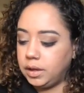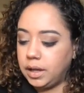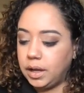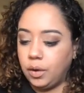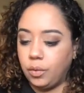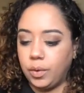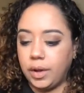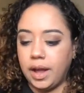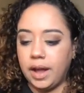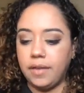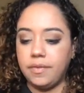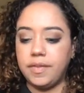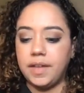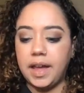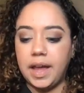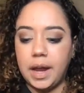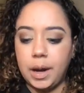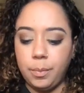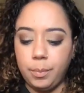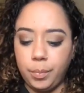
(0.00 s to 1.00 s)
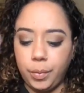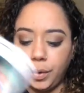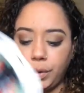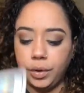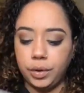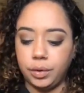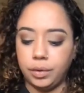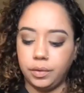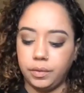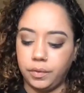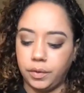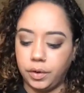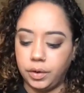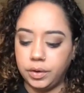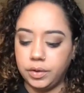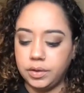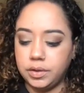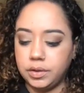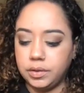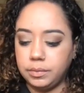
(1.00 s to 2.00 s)
And we have the Emperor in the
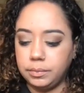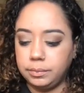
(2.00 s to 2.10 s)
reverse.